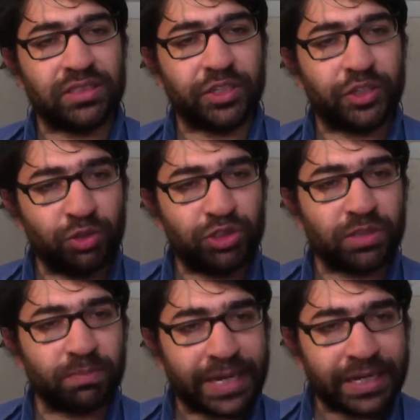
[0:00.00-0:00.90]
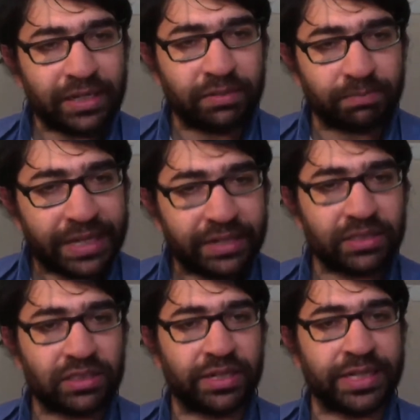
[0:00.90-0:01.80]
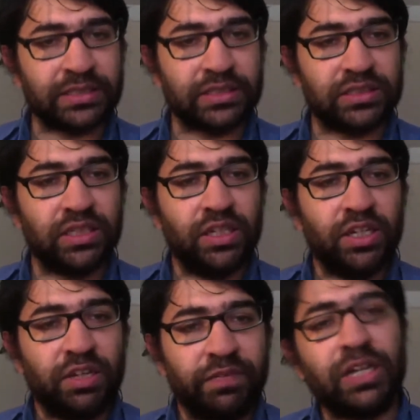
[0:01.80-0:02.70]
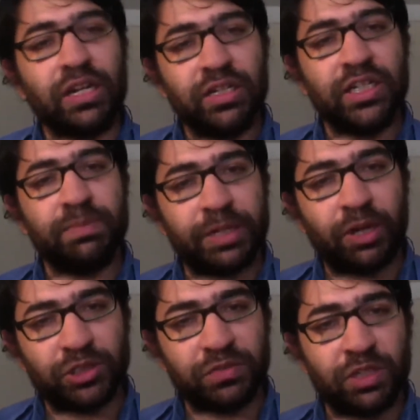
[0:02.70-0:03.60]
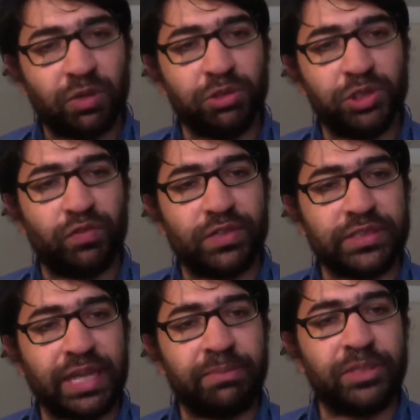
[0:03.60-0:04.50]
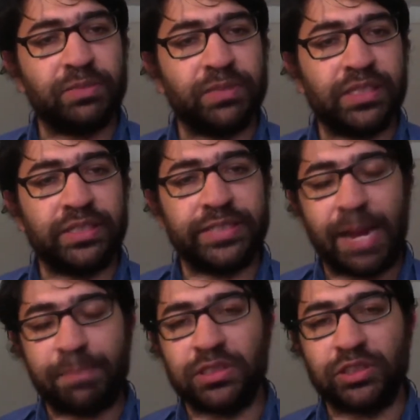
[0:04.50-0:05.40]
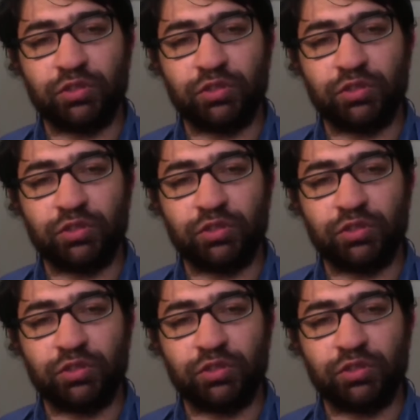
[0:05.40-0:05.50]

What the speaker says: huge migrant crisis, which occurred because of the closure of establishments and the absence of